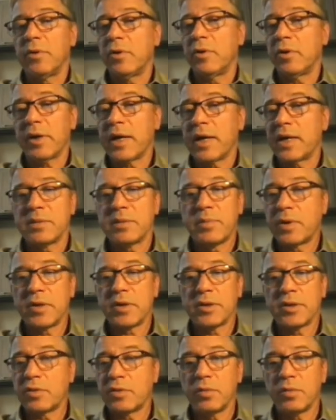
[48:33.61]
blockades
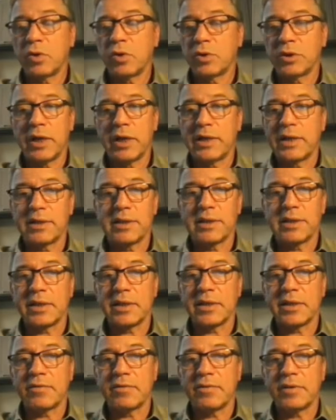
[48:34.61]
because you will not elicit
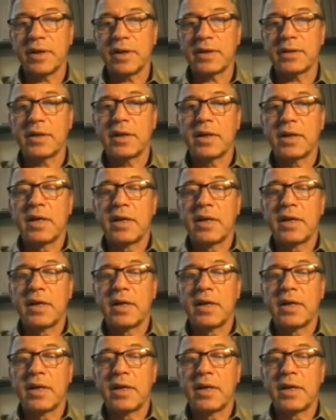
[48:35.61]
any effect.